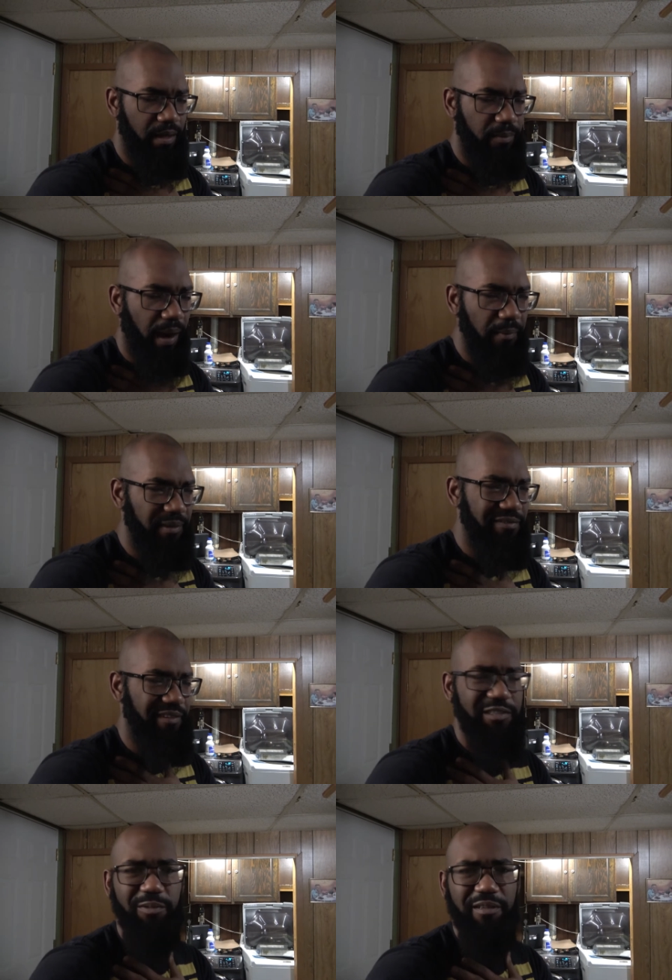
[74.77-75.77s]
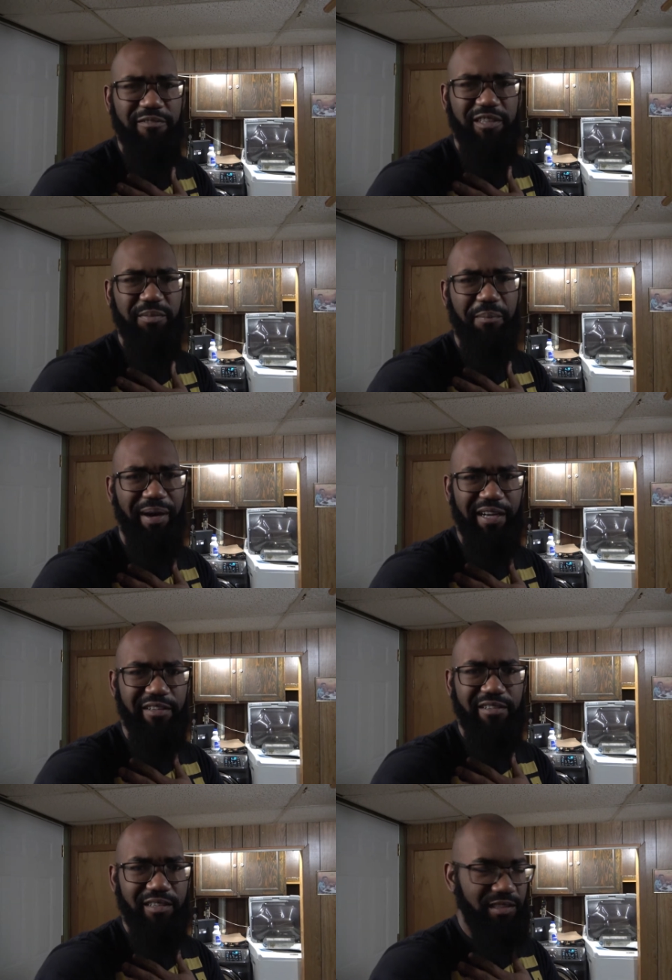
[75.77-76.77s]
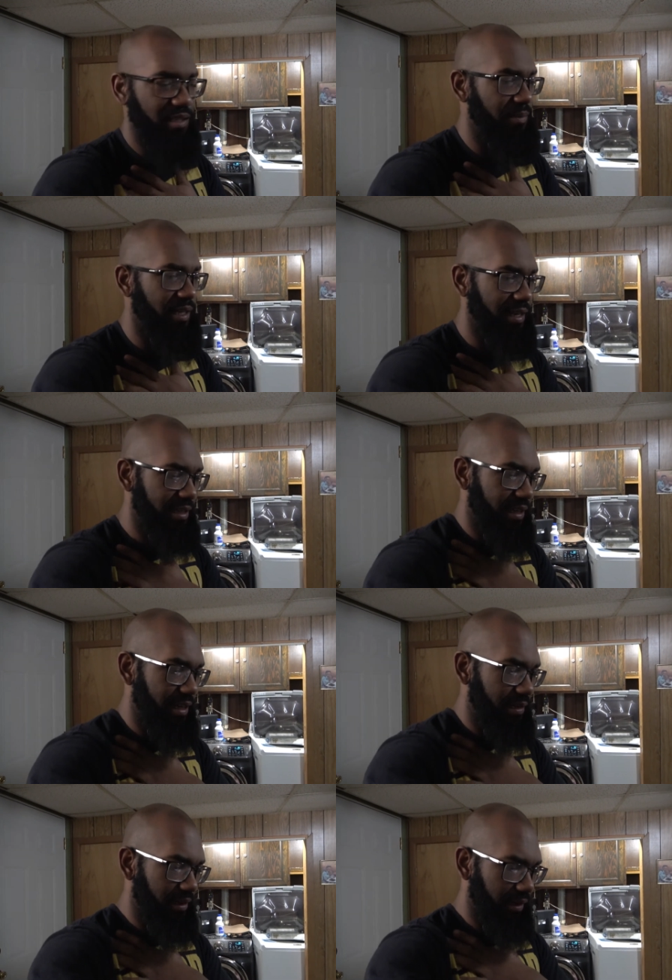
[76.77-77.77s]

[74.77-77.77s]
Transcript: probably fix fix my bike or something like that.